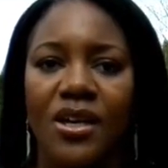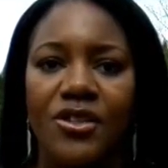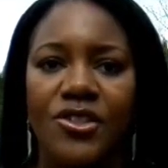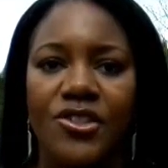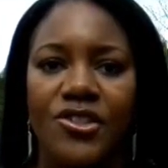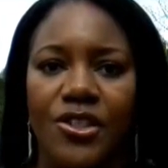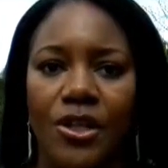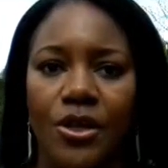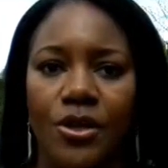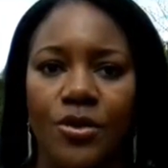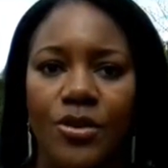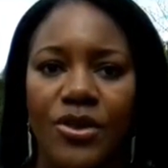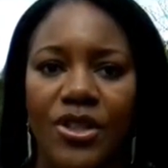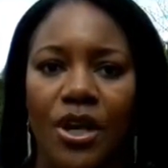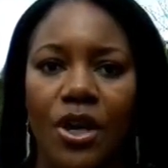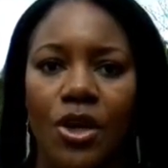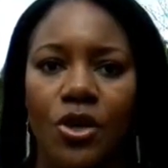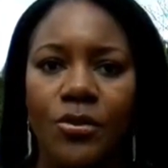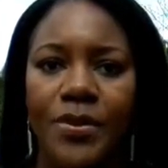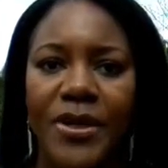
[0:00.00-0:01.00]
So
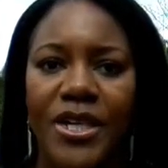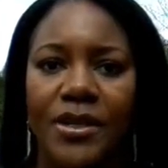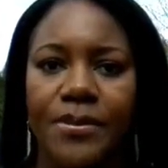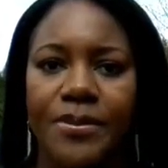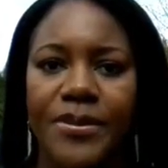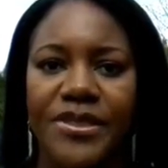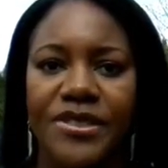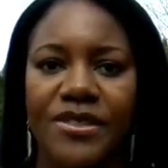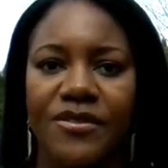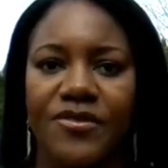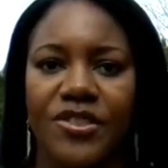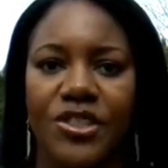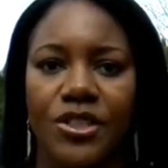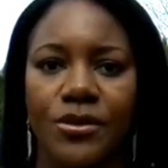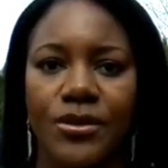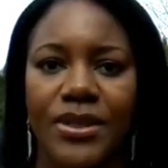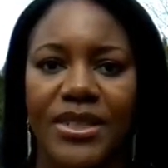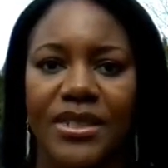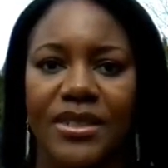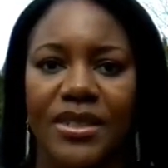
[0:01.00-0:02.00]
the whole purpose of
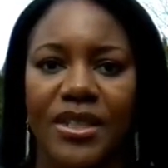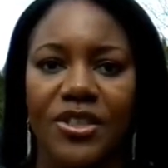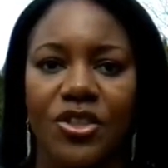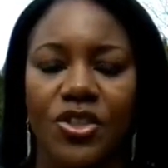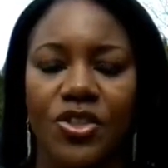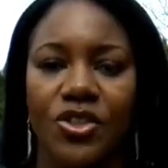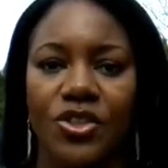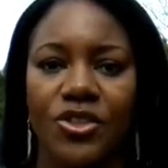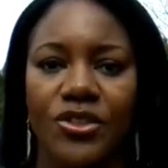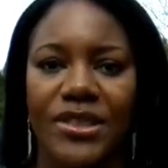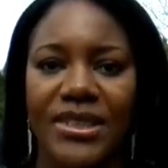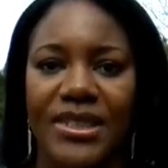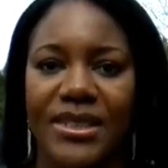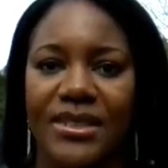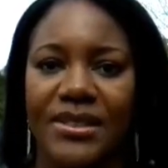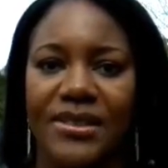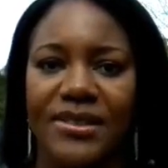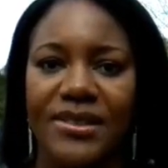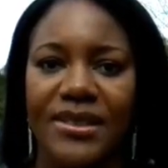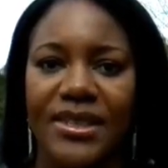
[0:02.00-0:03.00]
doing an
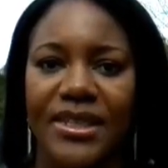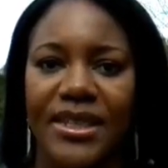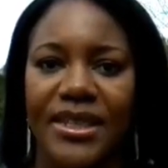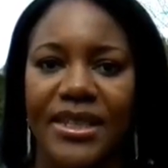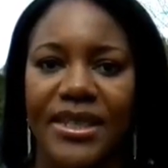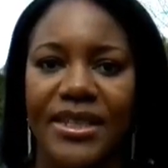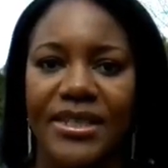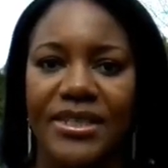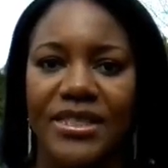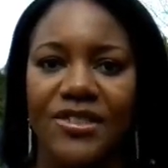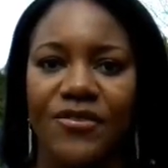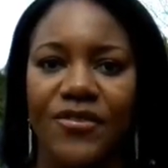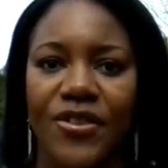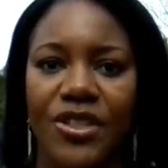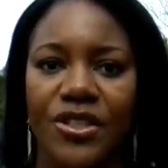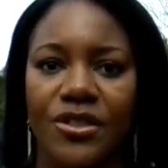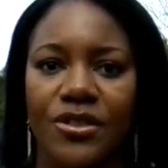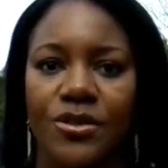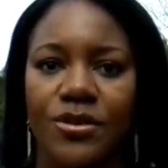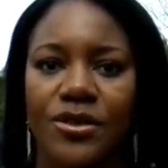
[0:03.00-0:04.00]
audit is for
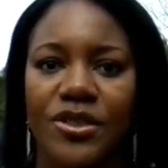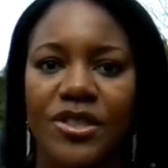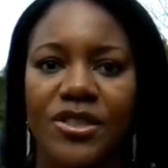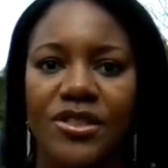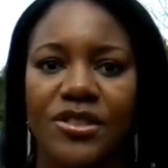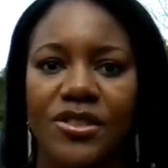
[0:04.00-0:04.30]
you to